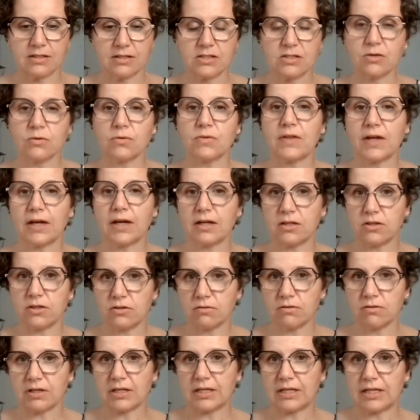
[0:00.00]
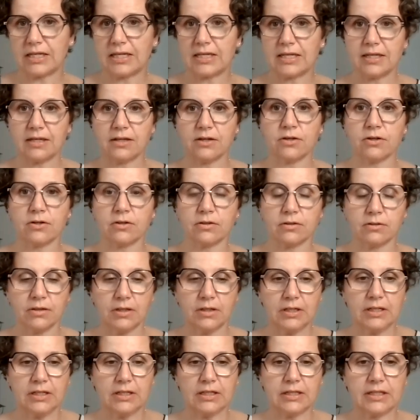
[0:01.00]
so that you can hear
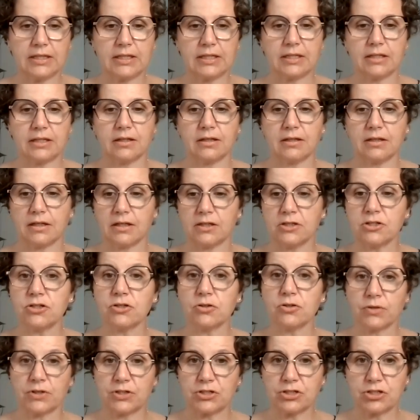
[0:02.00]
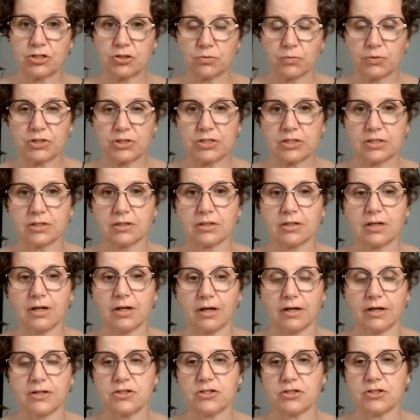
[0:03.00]
and your intuition
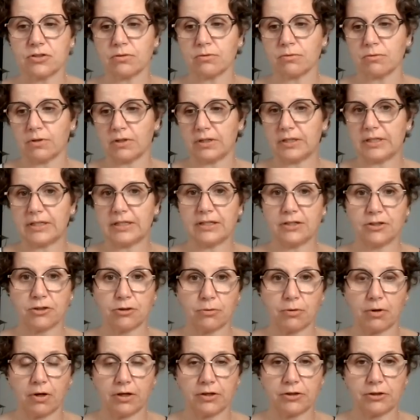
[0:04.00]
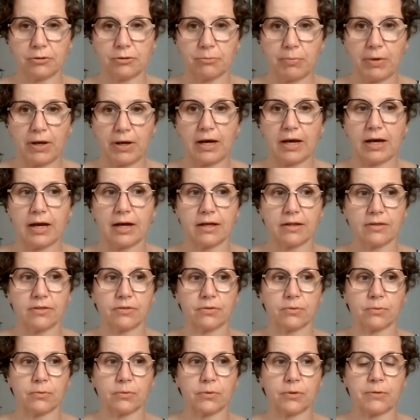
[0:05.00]
guide you on your path,
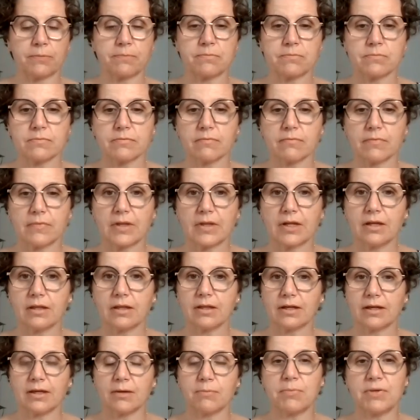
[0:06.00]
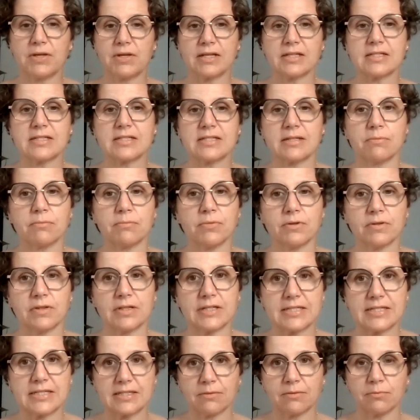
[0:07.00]
or That could be as simple
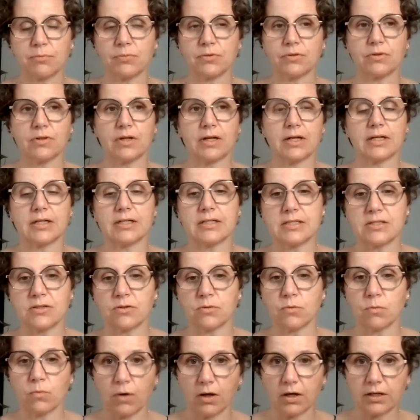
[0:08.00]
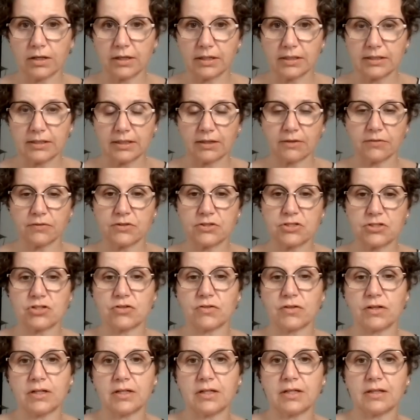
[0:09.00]
as you're walking down the
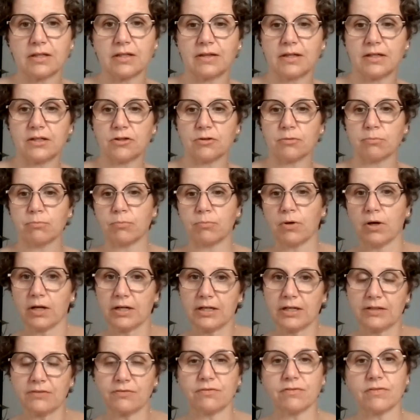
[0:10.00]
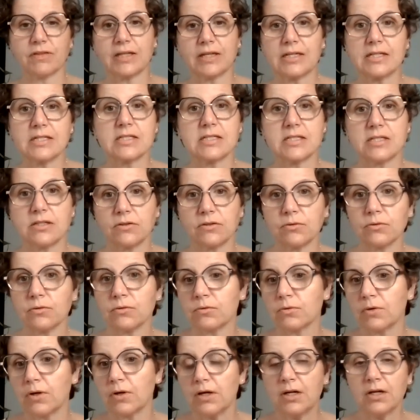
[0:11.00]
street and then your body flings
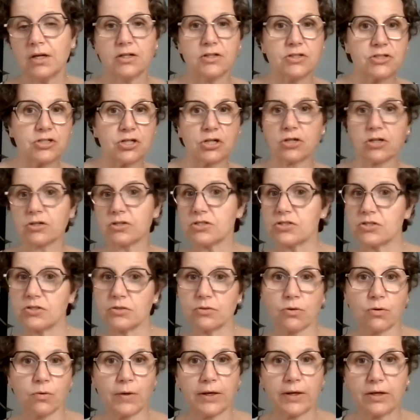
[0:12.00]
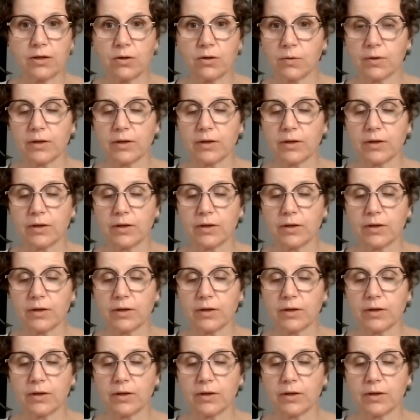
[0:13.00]
you, turns you quite